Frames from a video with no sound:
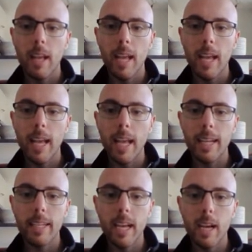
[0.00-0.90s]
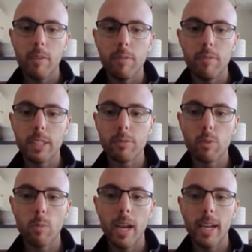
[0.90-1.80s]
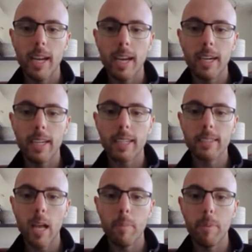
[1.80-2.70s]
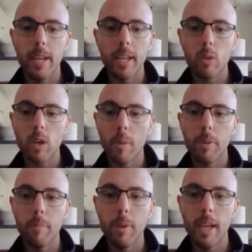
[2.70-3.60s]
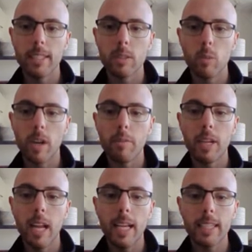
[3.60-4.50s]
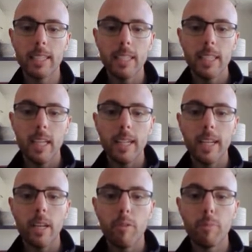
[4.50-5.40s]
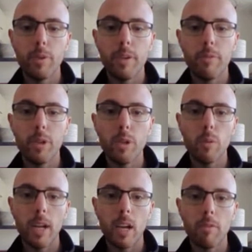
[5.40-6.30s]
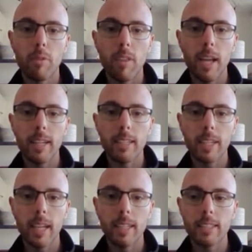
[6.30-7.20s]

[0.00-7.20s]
And you have this form right here. You can type it in or copy and paste whatever you like. Then you have preview, and after that, you can